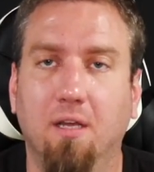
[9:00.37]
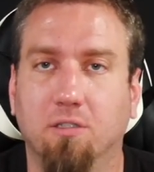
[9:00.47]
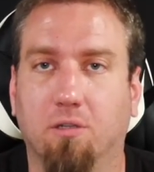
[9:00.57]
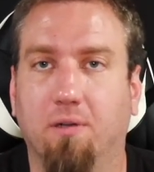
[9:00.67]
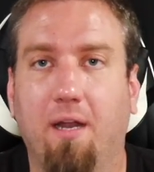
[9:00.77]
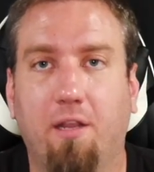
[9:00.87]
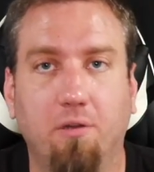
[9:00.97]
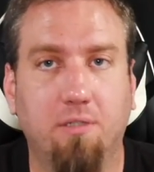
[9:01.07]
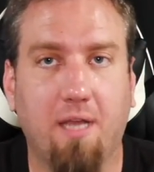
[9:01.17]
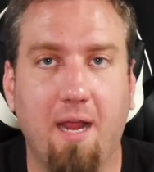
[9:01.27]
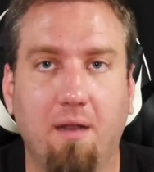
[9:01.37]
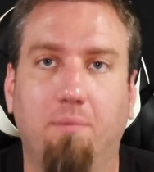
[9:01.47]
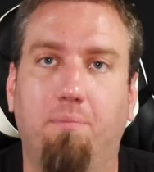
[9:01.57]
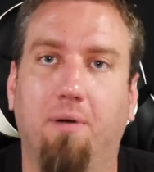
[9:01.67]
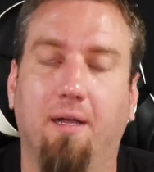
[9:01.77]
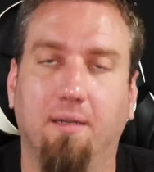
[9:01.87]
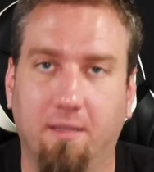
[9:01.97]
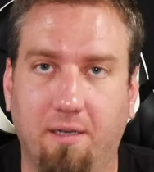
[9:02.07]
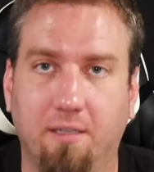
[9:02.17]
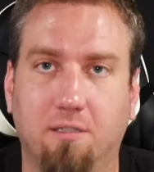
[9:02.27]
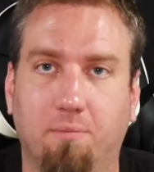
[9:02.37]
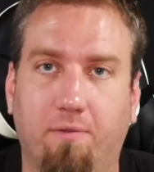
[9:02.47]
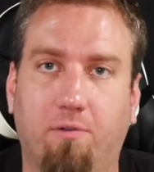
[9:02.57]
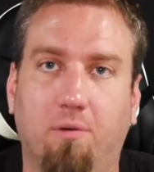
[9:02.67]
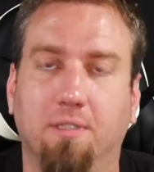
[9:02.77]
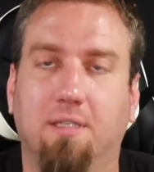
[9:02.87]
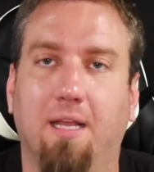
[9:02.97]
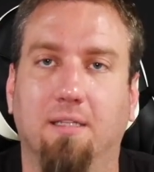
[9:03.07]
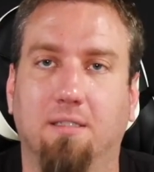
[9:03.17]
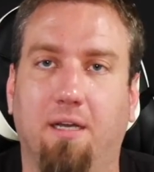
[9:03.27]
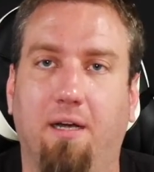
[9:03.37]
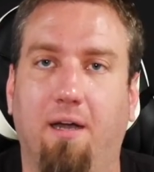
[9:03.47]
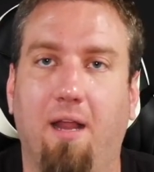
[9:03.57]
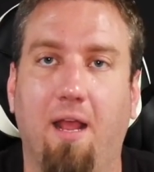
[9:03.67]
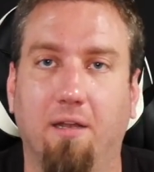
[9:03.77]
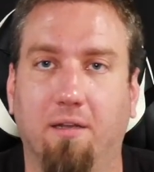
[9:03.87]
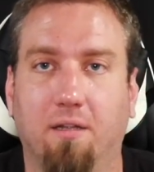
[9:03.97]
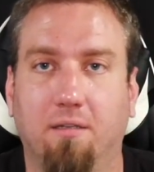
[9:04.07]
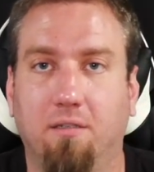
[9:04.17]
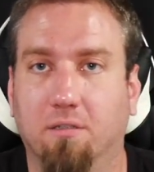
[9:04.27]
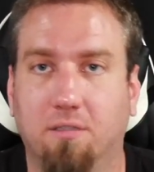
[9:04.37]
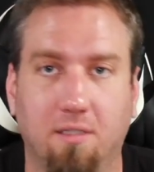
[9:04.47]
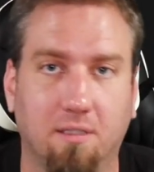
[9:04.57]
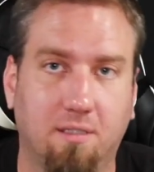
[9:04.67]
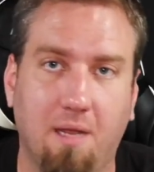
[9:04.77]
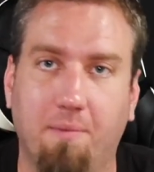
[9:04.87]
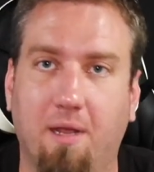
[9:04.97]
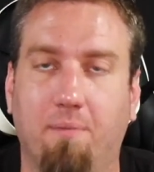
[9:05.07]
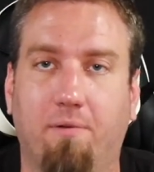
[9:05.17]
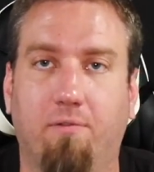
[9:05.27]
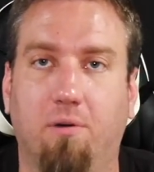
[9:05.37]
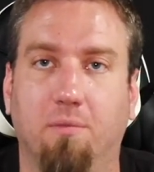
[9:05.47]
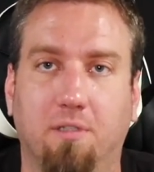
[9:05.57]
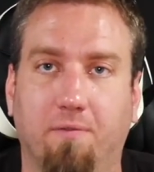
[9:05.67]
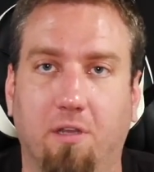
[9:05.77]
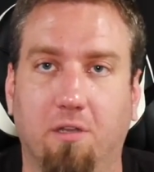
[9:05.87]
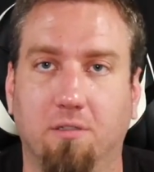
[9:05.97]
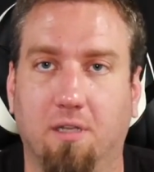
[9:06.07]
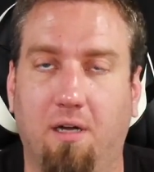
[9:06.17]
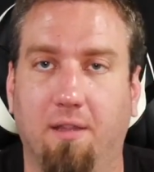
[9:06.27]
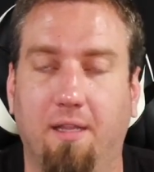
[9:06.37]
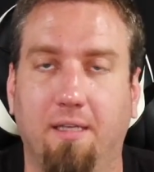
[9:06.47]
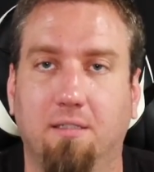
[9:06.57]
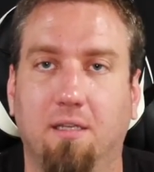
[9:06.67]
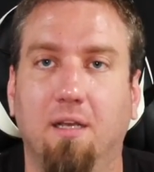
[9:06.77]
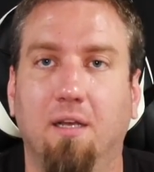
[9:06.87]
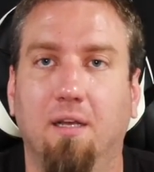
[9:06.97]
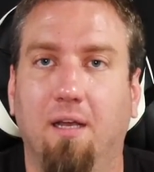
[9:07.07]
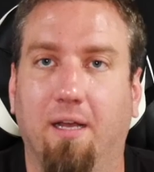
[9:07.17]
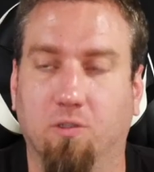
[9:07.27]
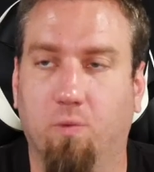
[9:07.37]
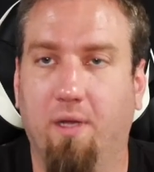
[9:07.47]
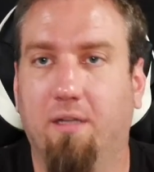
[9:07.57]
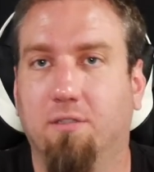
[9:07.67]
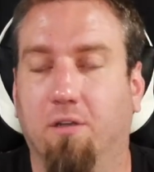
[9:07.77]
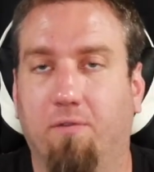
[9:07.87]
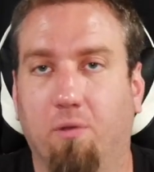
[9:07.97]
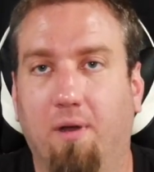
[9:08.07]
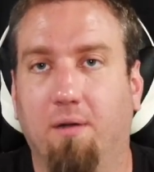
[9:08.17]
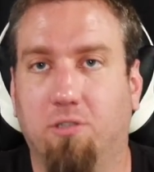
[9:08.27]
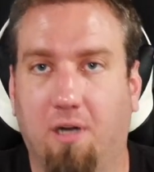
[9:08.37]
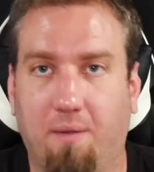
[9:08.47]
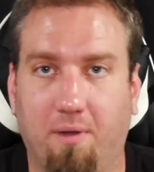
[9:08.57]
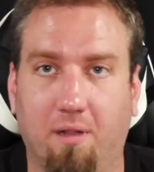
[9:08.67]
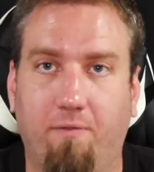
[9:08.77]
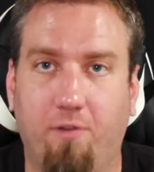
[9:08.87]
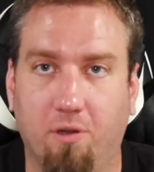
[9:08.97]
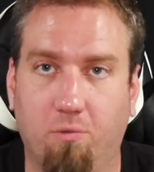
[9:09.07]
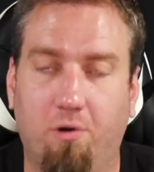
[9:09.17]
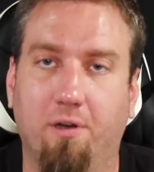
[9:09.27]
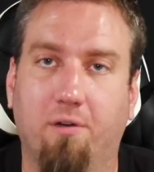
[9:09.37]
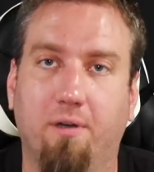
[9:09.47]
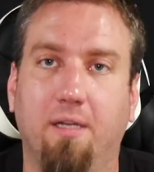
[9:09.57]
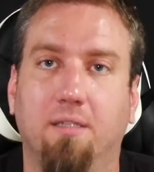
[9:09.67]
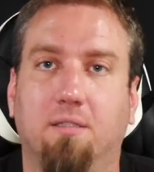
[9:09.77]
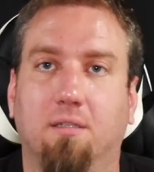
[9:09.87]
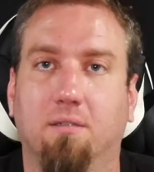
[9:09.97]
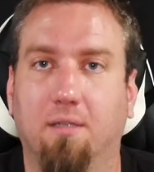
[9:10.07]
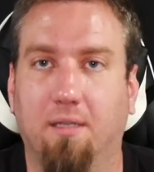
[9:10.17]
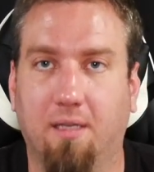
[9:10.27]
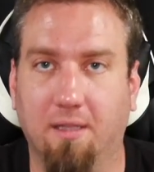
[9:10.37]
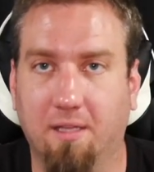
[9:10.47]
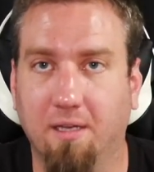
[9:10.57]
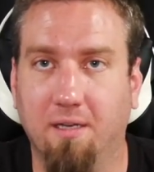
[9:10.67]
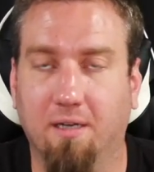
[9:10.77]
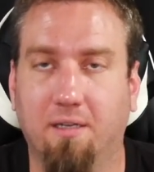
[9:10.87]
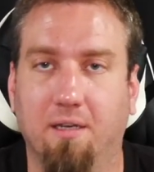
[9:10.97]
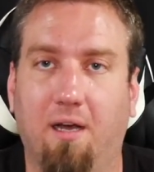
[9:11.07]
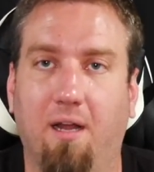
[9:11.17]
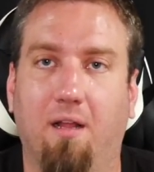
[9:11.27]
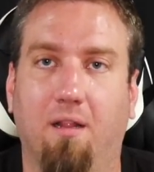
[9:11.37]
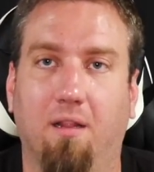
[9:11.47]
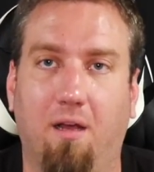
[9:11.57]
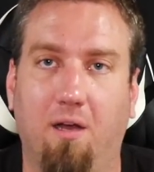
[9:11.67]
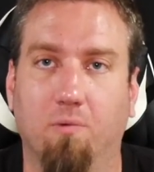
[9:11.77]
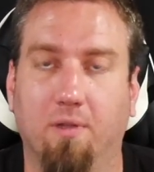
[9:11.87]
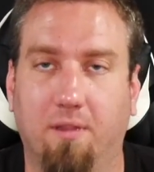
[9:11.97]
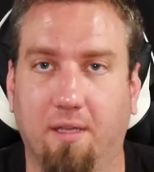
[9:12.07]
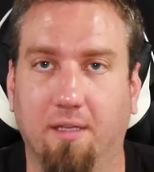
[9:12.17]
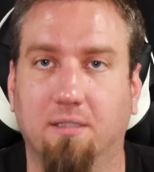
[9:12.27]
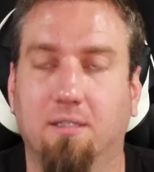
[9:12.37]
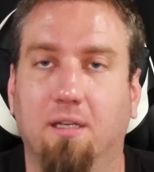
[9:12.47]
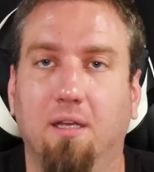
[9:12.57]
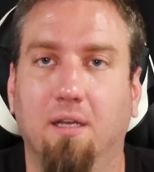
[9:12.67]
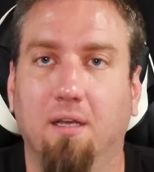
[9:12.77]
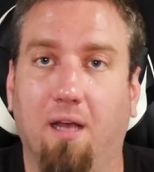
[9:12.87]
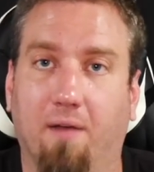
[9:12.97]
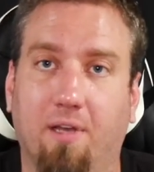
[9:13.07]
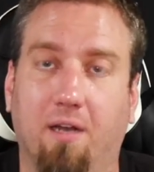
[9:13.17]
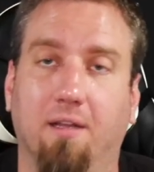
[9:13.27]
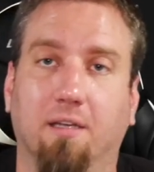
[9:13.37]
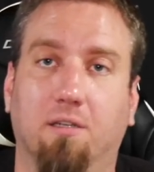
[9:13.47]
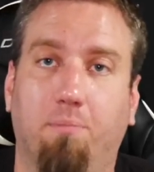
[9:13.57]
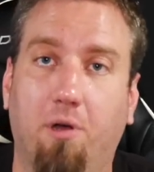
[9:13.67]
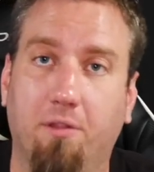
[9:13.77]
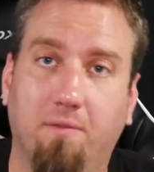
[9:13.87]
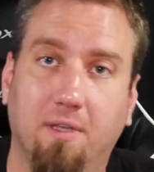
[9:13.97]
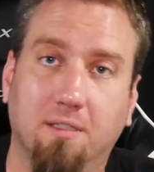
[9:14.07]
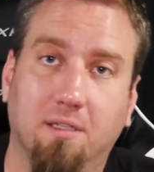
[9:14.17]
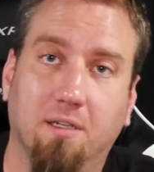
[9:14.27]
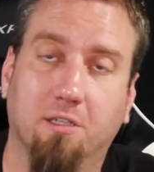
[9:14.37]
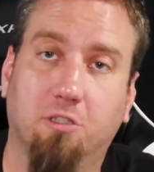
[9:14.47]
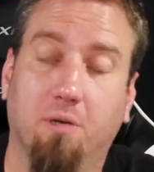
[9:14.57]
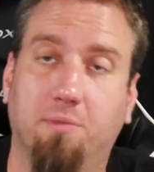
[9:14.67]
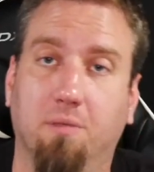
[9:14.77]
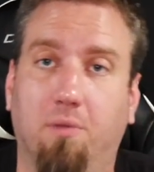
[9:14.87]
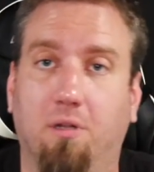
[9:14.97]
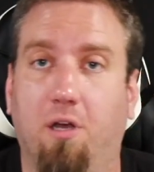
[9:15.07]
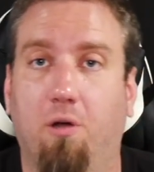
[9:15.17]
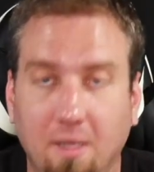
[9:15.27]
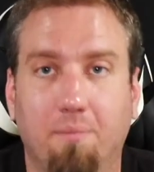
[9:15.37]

So not a huge gain but is some performance gains there and you'll see the same kind of performance if you use it on this as well. So if you want to drop a few more degrees, get the Conductonaut along with this I've got a link to both of these in the description below.